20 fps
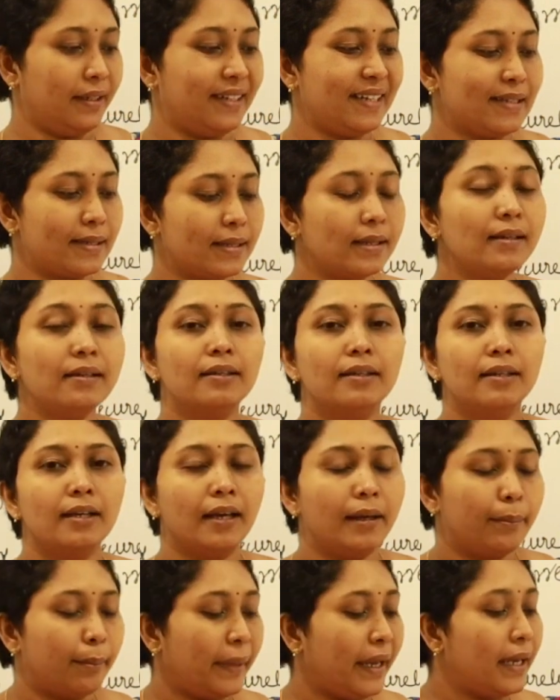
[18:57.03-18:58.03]
that's the
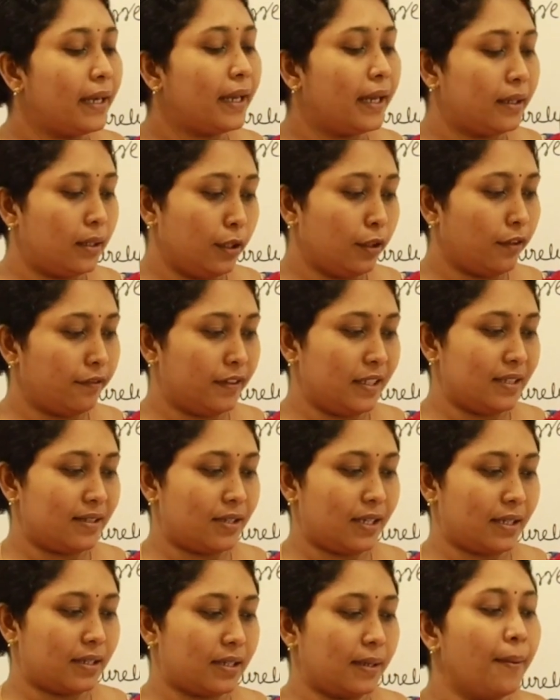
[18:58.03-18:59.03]
main heading of this
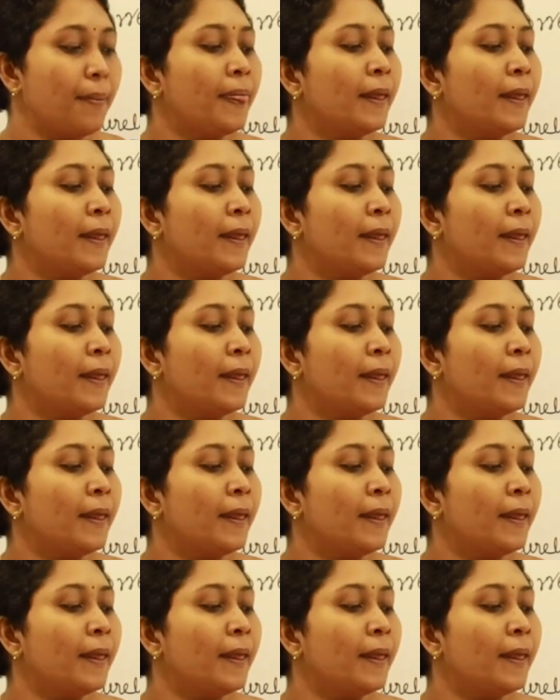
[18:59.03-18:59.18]
text.